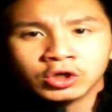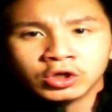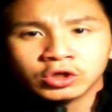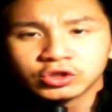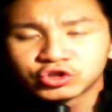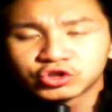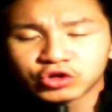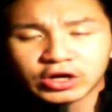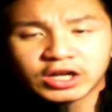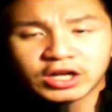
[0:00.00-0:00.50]

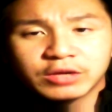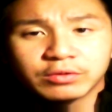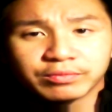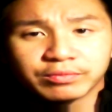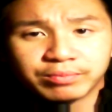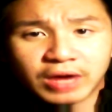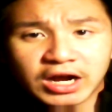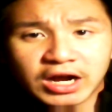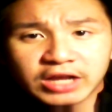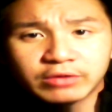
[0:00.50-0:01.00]
training with
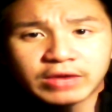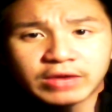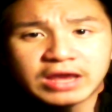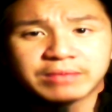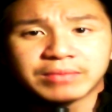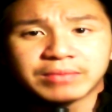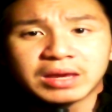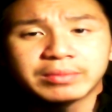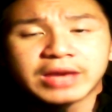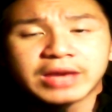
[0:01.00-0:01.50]
body
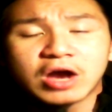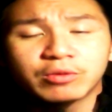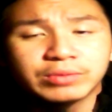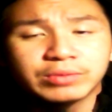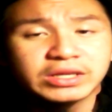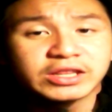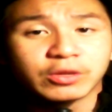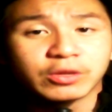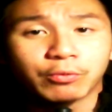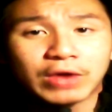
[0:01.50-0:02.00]
weight. Maybe I'll
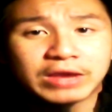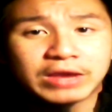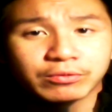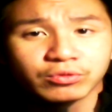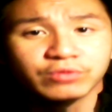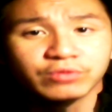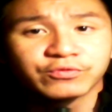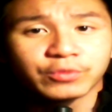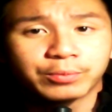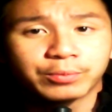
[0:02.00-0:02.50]
be in the weight
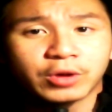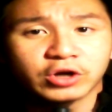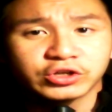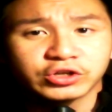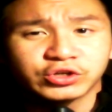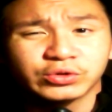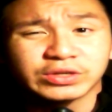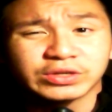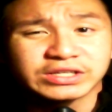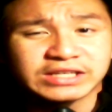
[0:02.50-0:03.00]
room for part
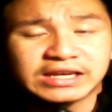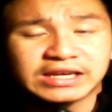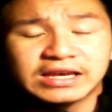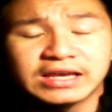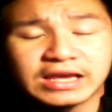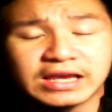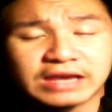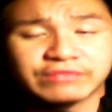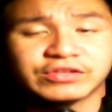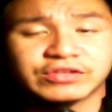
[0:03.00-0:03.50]
two to
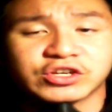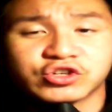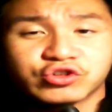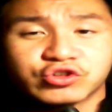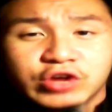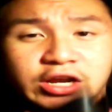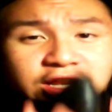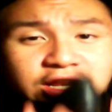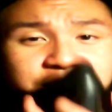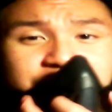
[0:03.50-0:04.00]
see if this
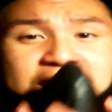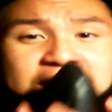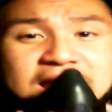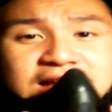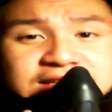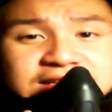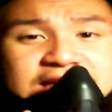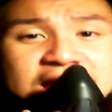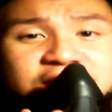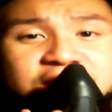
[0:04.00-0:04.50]
training
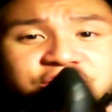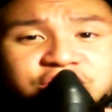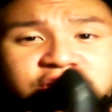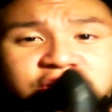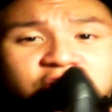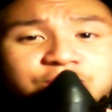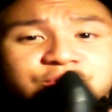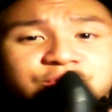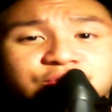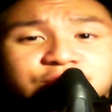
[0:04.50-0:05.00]
mask actually
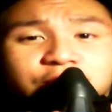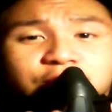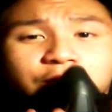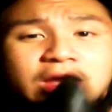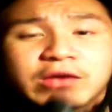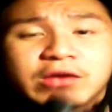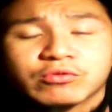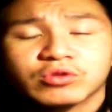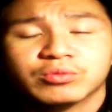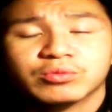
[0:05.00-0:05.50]
helps you in the
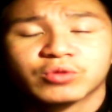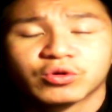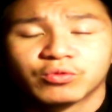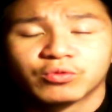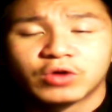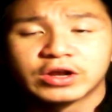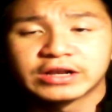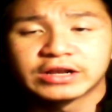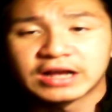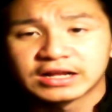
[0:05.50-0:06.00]
weight room or
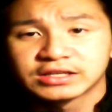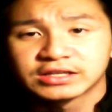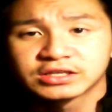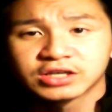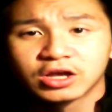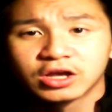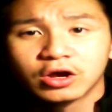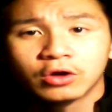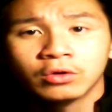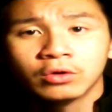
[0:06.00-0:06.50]
whatnot.
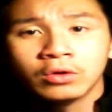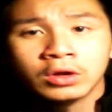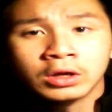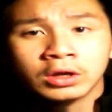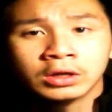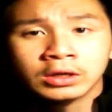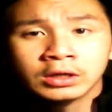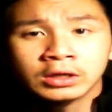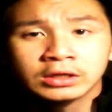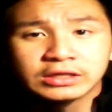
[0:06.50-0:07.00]
So
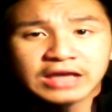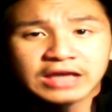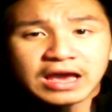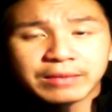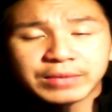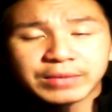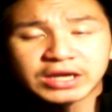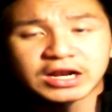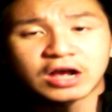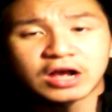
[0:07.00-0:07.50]
yeah,
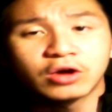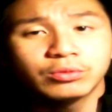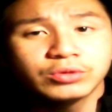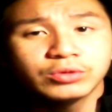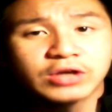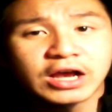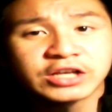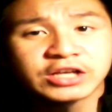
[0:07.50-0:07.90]
man, I hope you guys